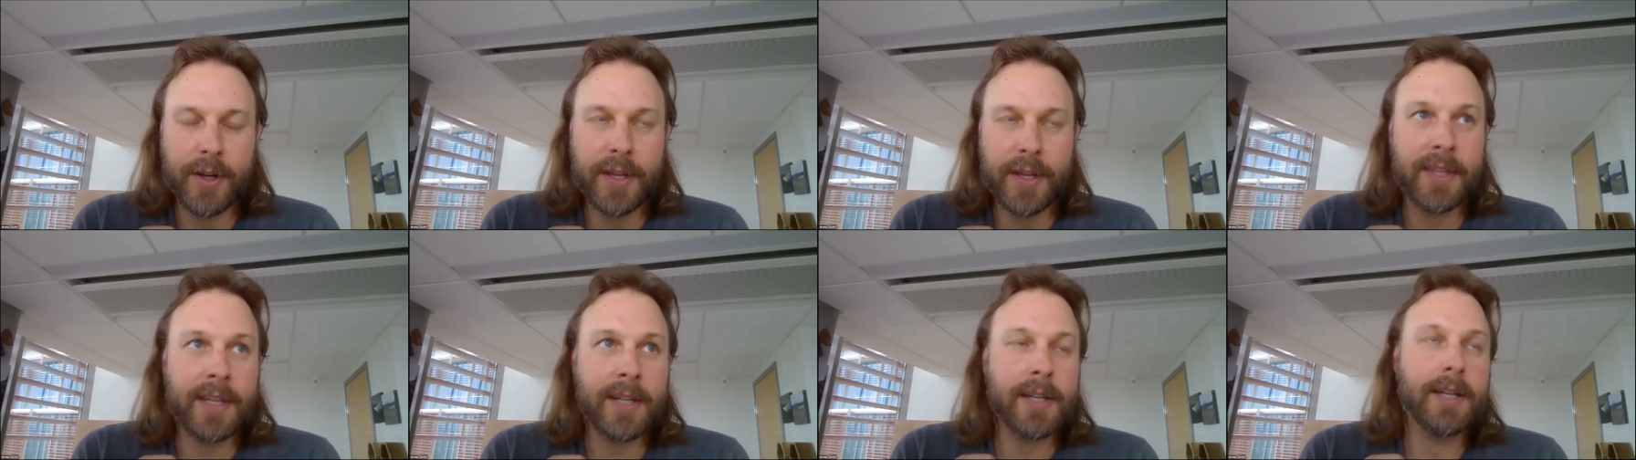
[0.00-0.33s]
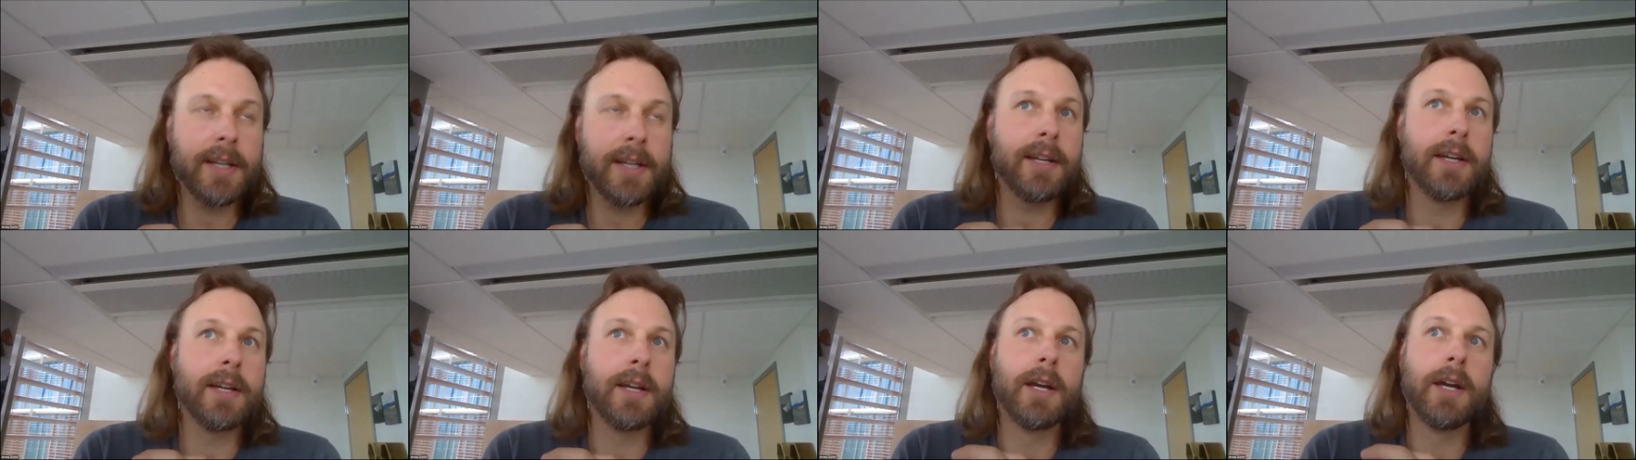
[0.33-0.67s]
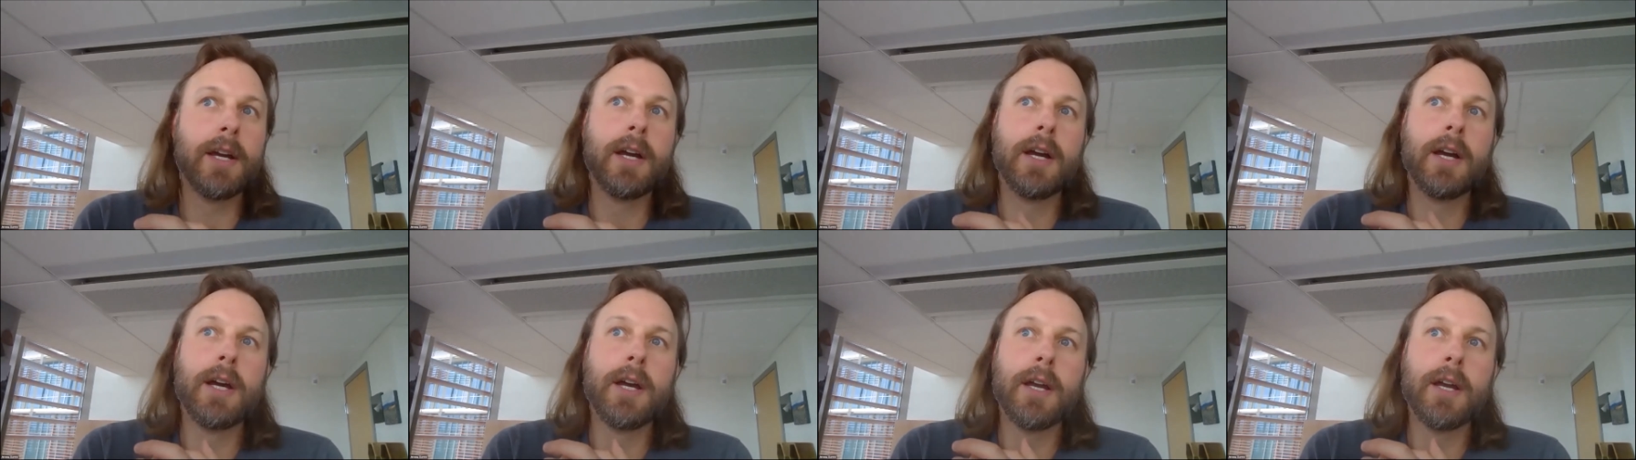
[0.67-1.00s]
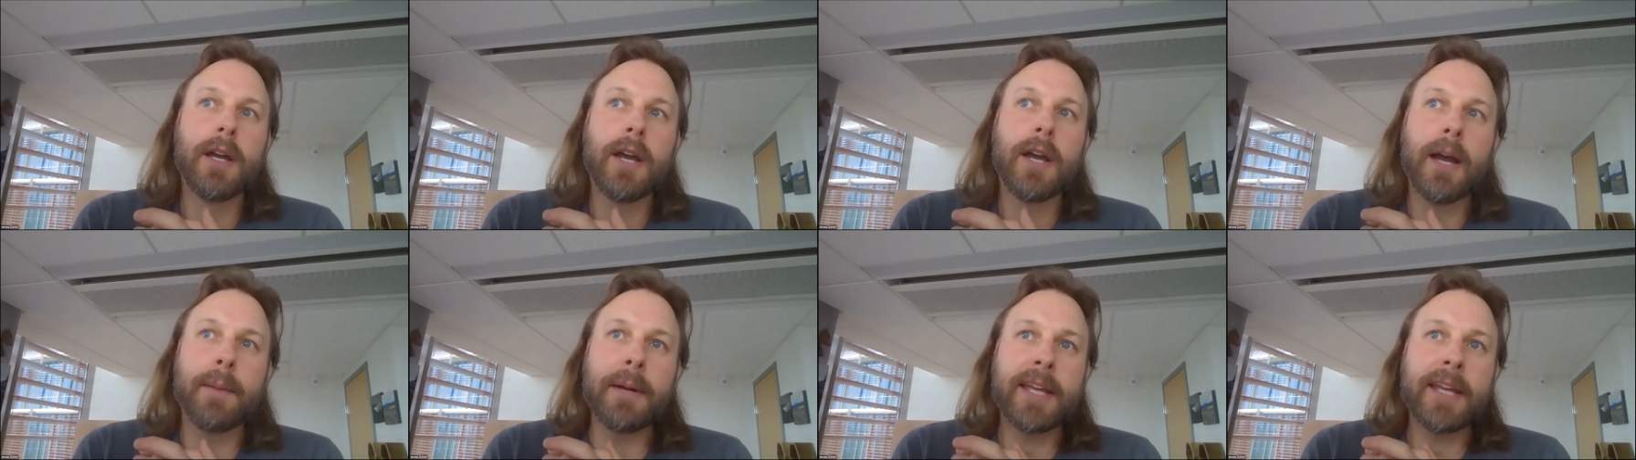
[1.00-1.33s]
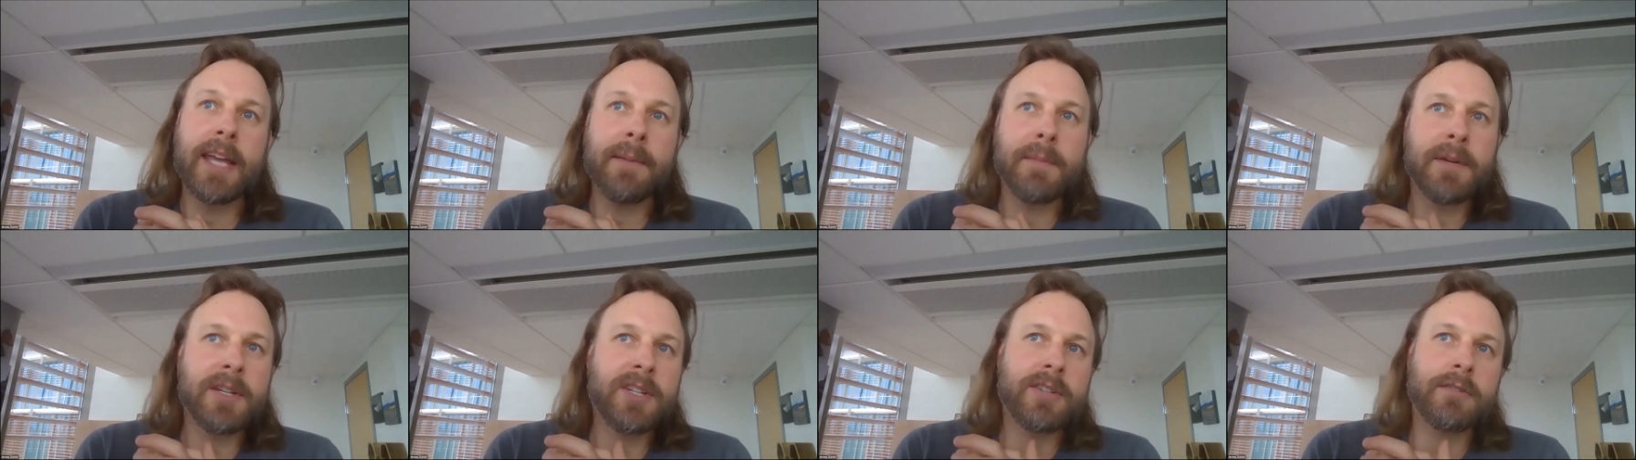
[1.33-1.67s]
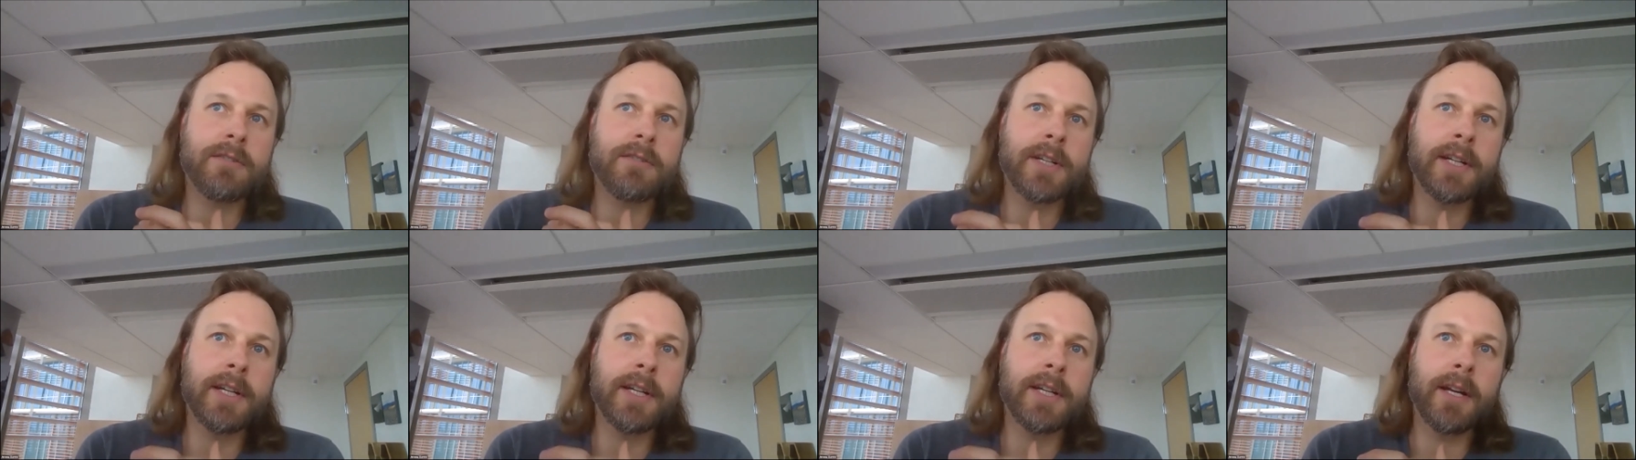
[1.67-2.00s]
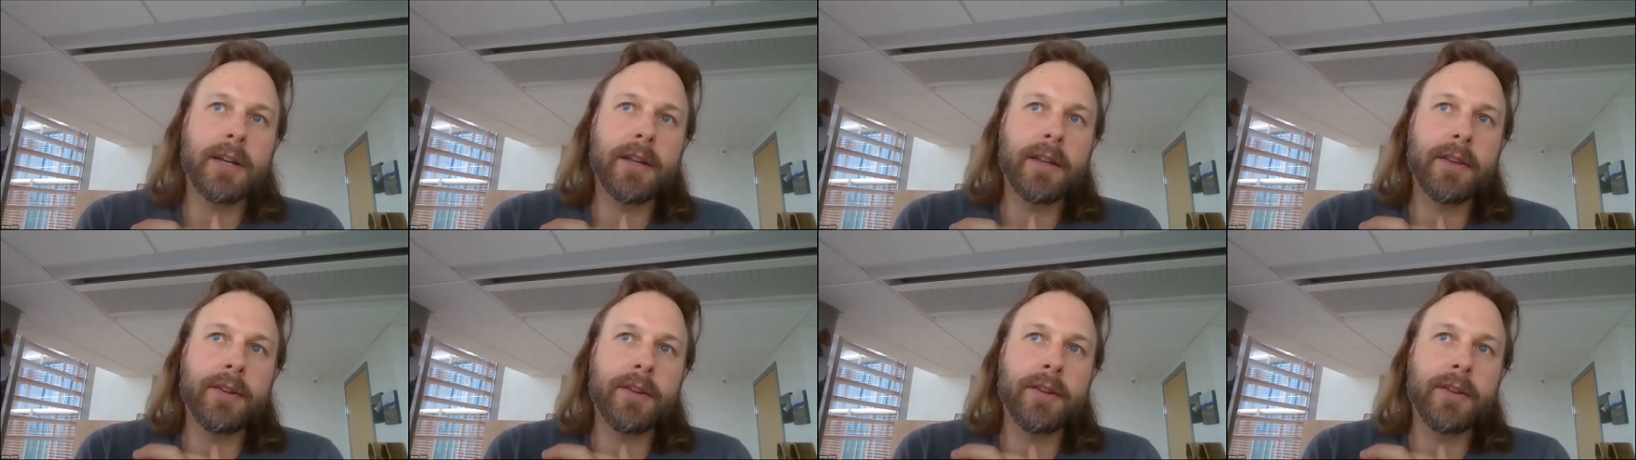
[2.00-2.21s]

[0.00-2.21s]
I mean, chemistry,